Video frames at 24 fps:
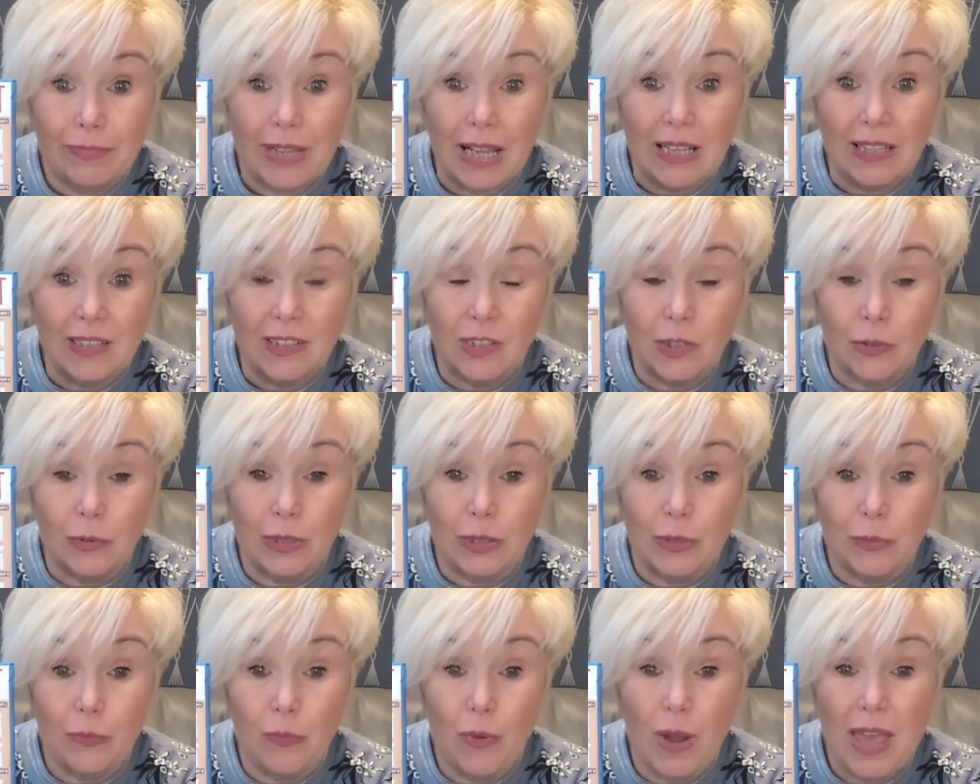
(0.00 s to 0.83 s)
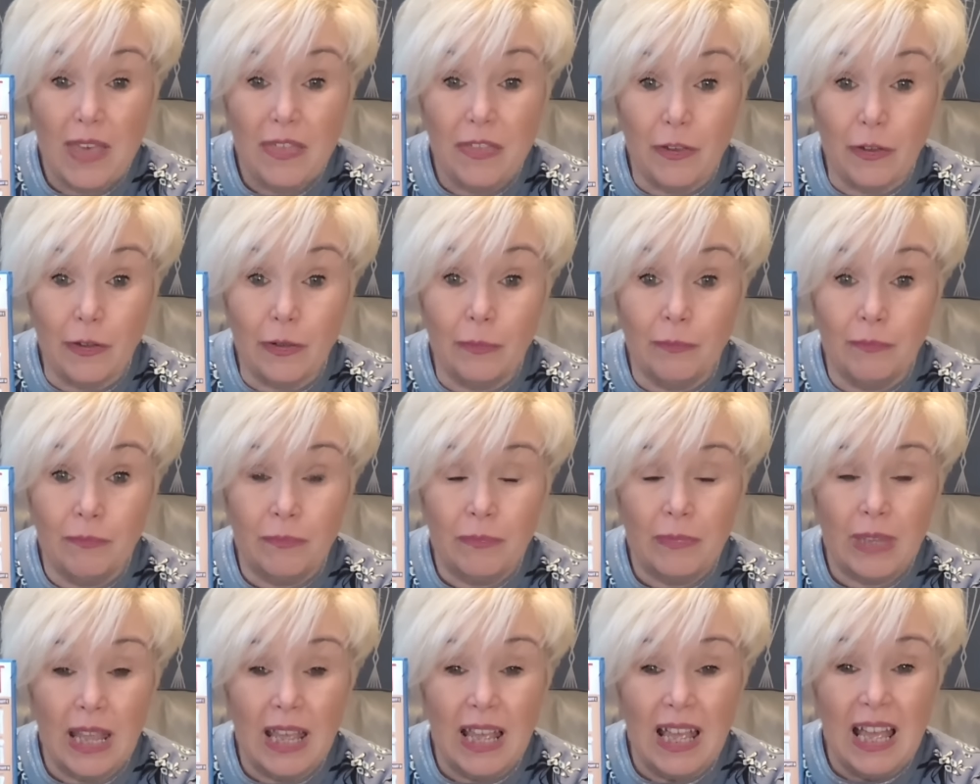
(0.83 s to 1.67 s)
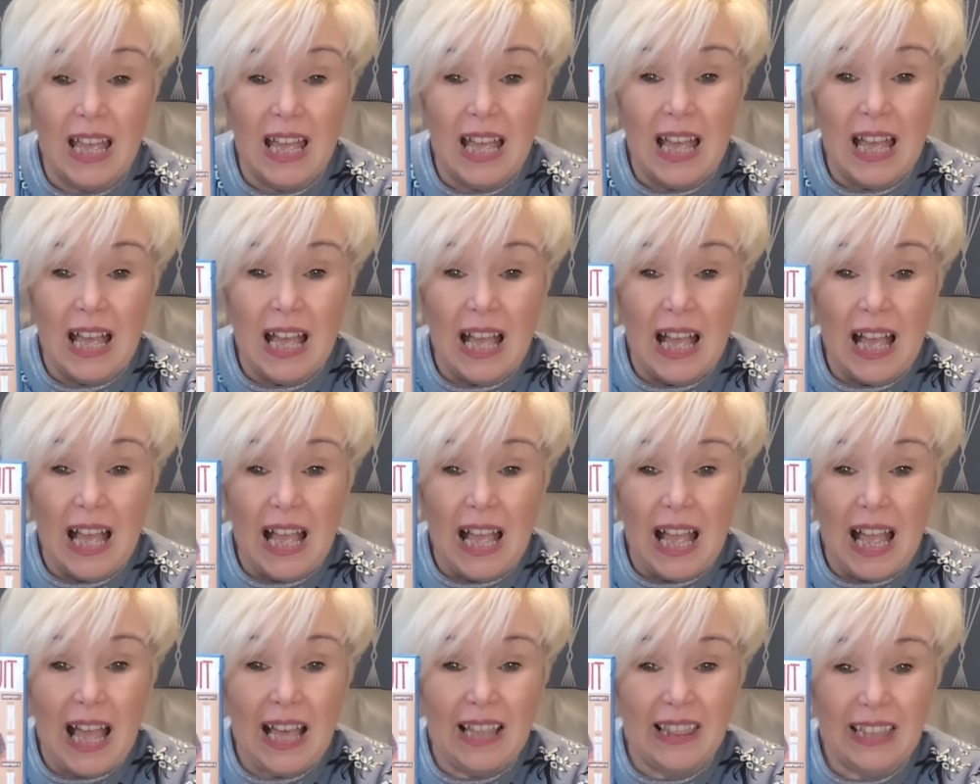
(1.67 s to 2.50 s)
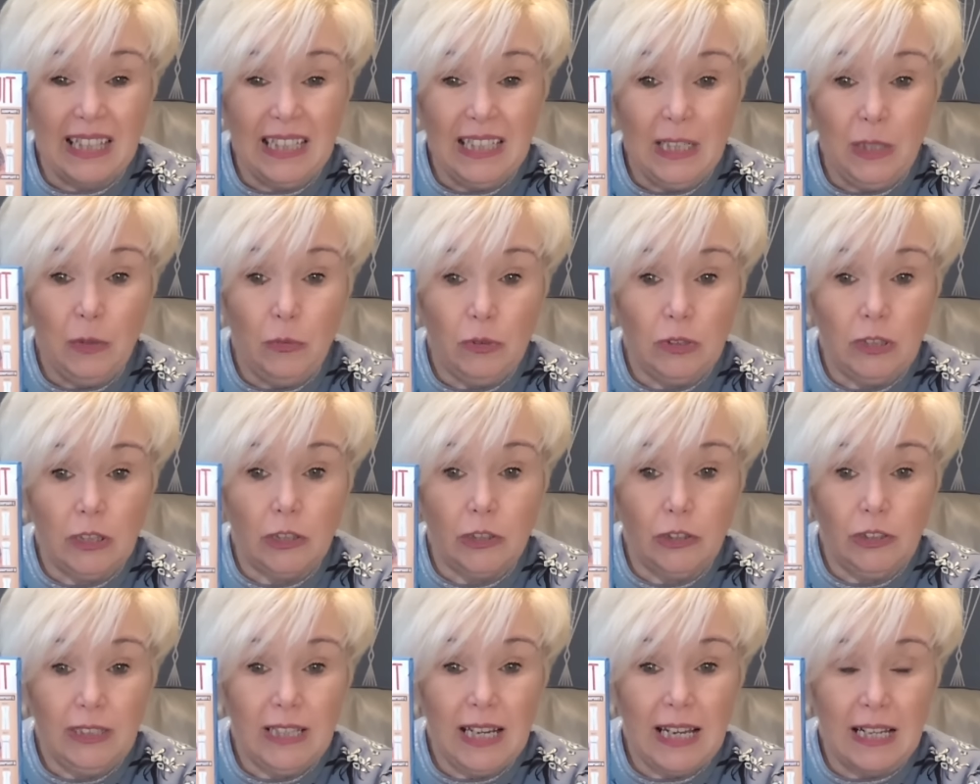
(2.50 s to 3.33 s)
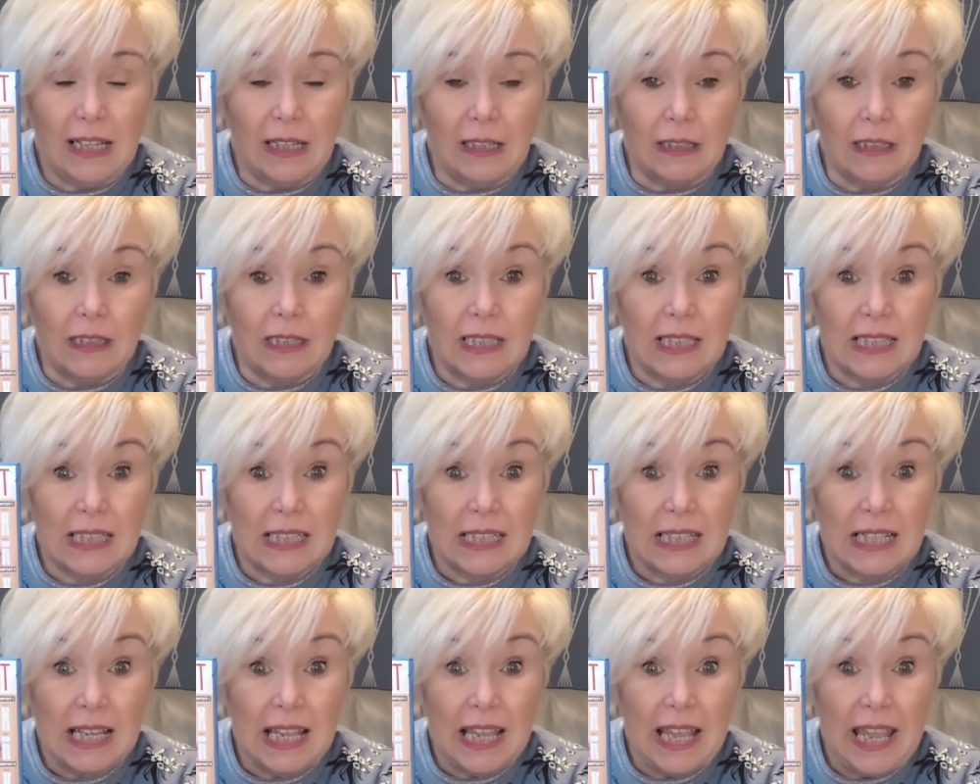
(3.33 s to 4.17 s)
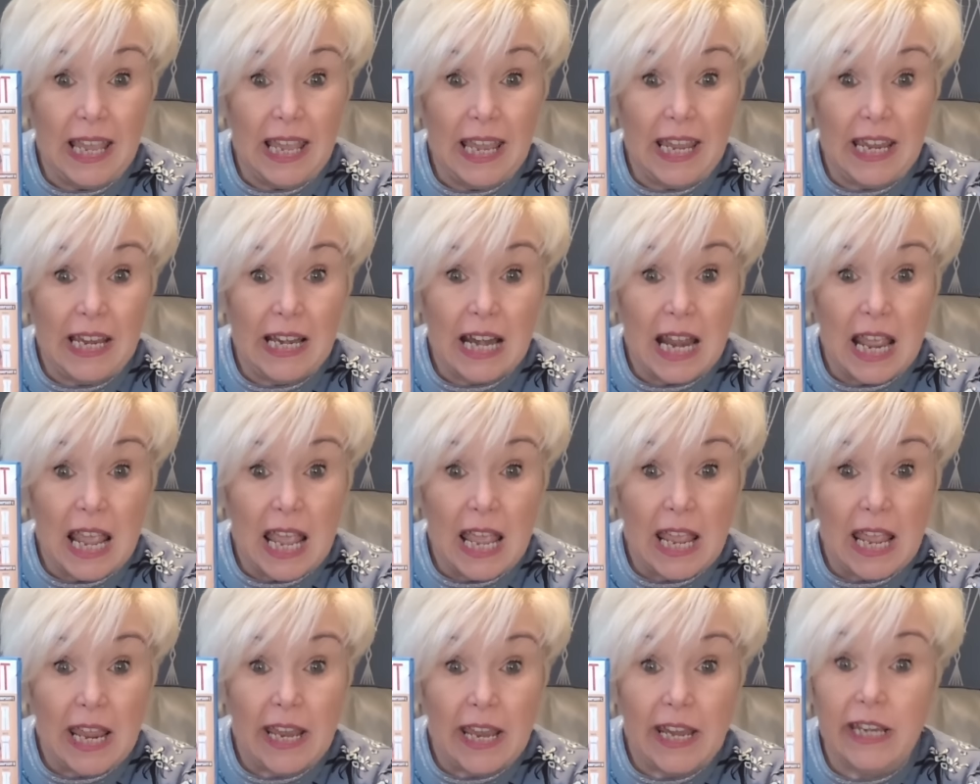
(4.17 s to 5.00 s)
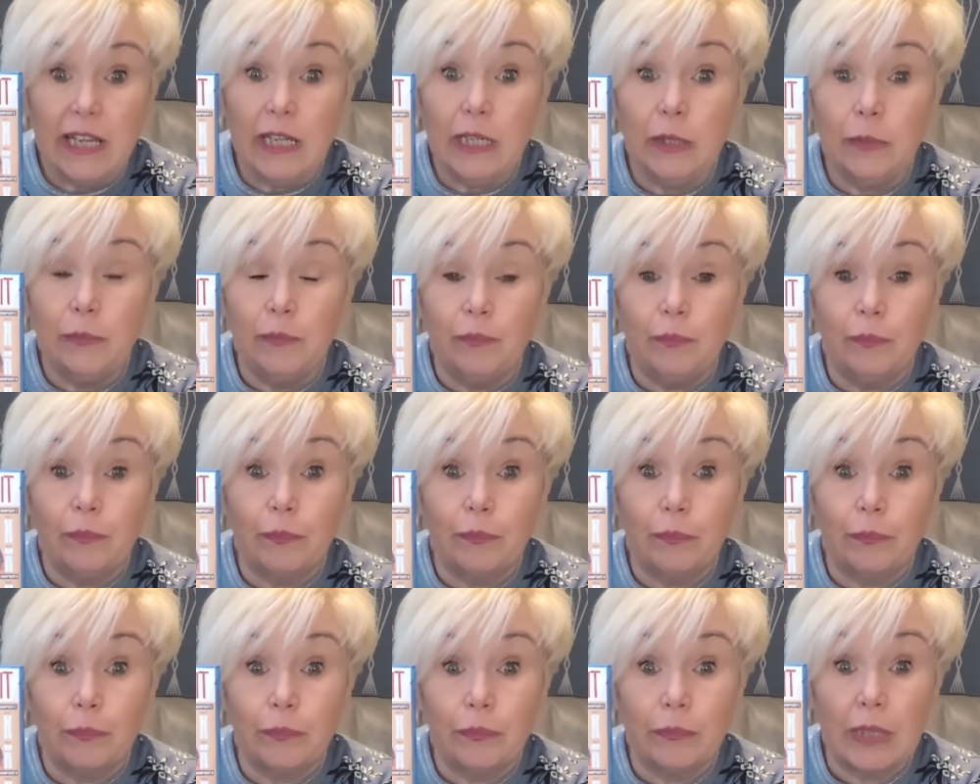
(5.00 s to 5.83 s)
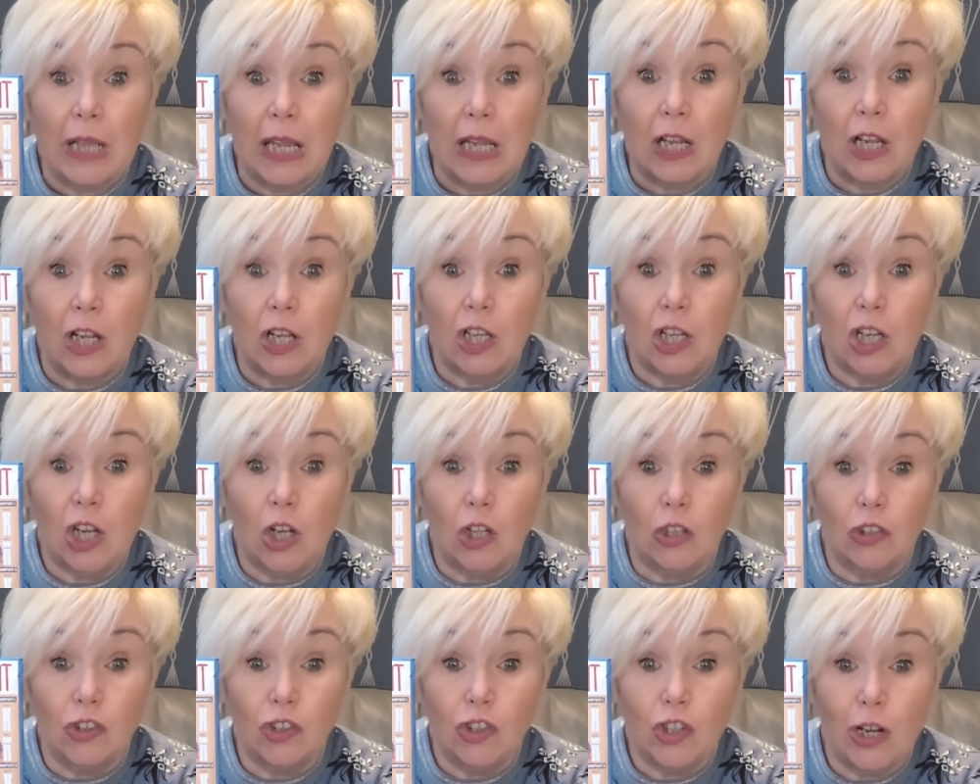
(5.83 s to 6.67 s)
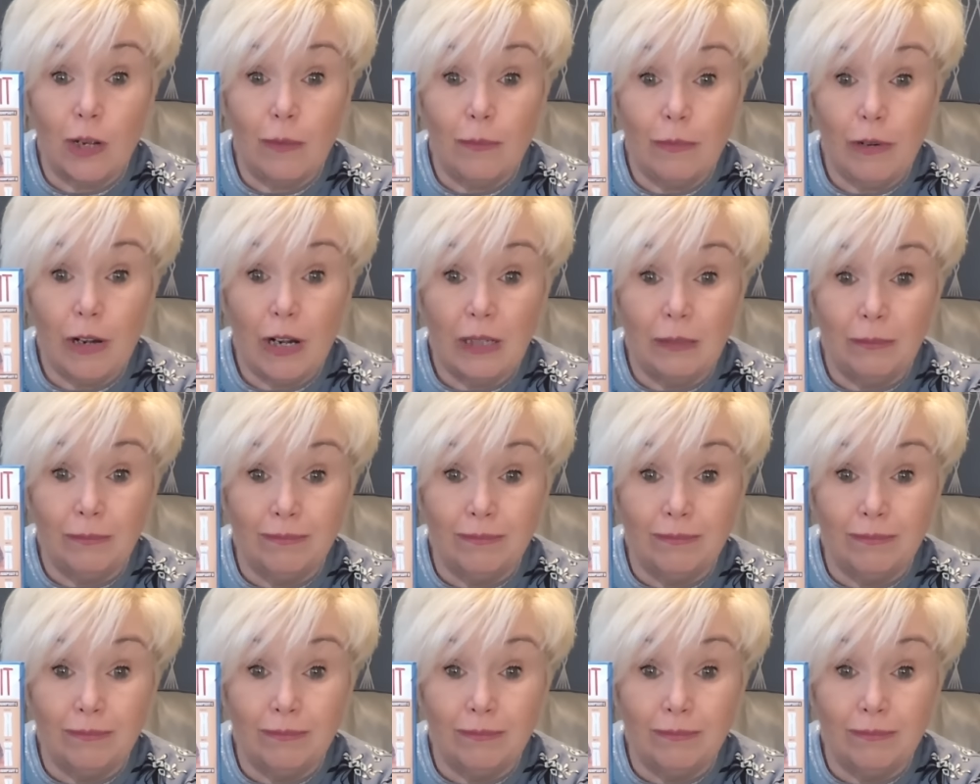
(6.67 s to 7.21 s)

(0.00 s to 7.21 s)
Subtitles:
So it's weather. I think it would look nice in a cotton chambray.